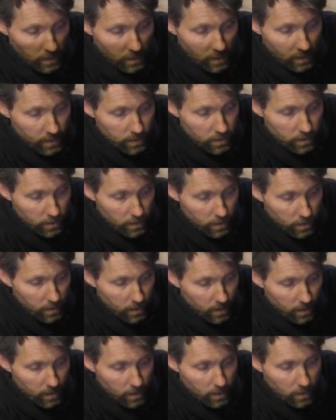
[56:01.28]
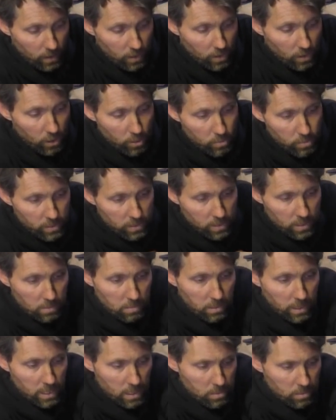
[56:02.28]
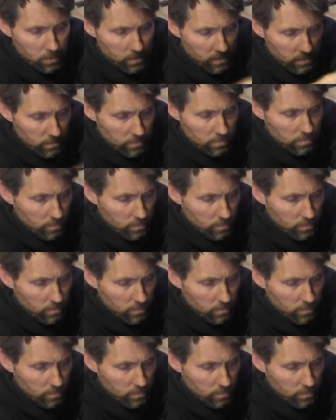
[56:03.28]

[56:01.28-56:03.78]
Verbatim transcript: is open this bleed nipple.